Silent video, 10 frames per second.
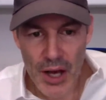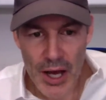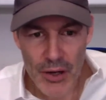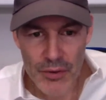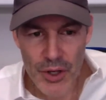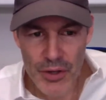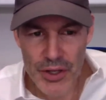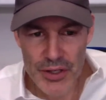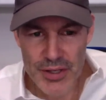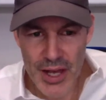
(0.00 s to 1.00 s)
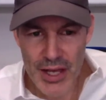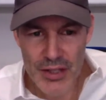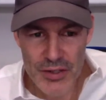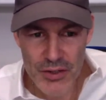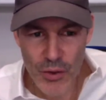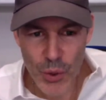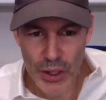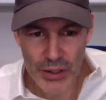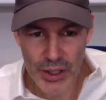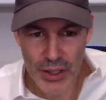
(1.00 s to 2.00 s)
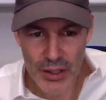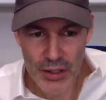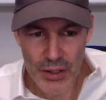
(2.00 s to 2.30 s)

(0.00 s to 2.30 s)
I don't know that this ends quickly.